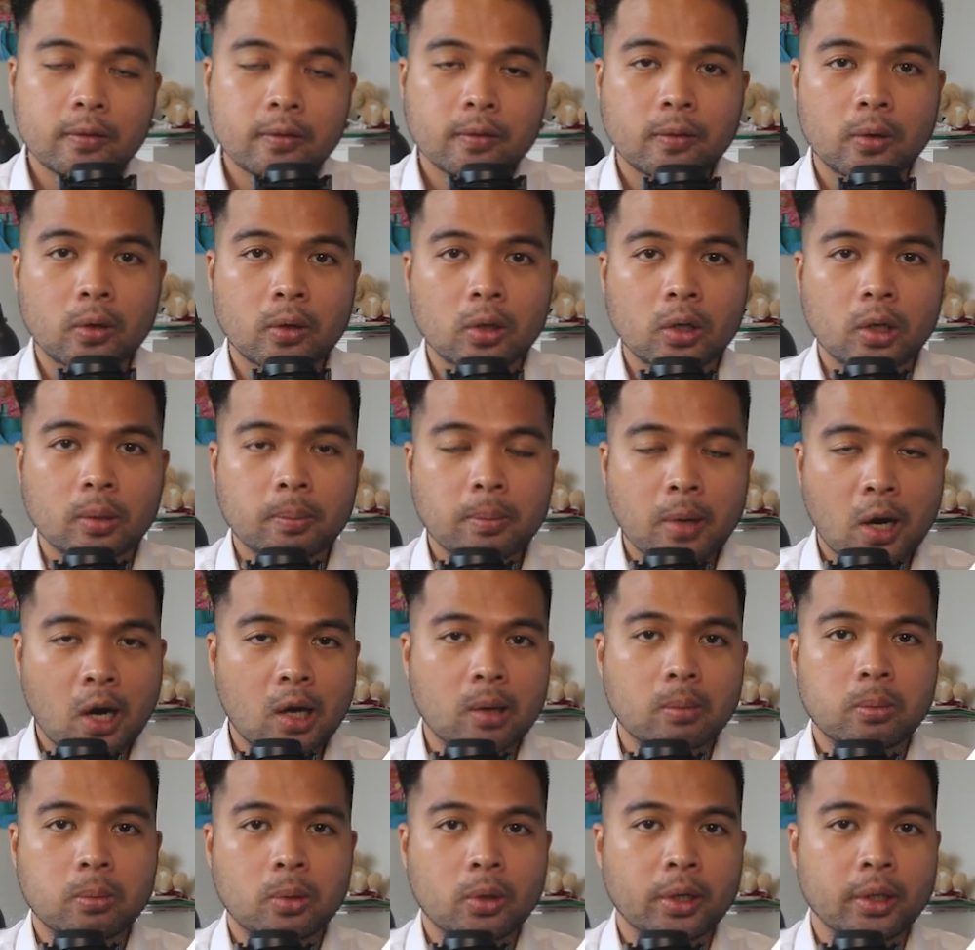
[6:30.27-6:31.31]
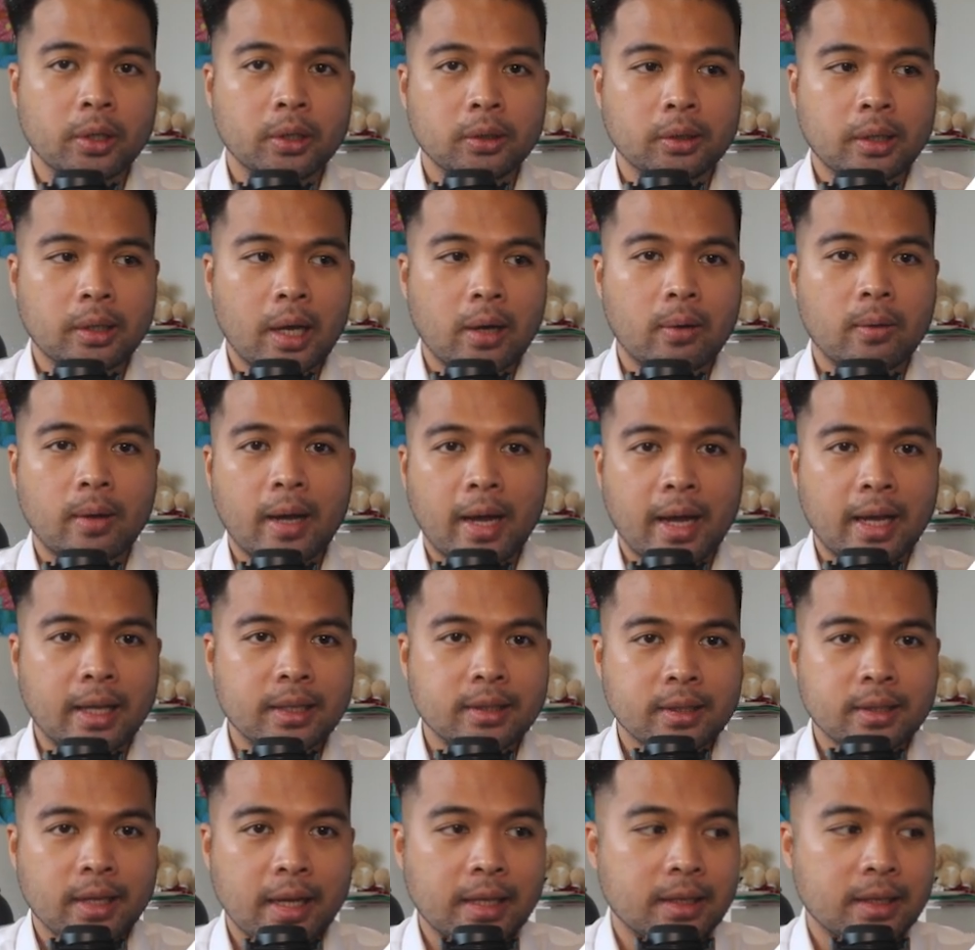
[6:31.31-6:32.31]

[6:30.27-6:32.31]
for PowerPoint now adds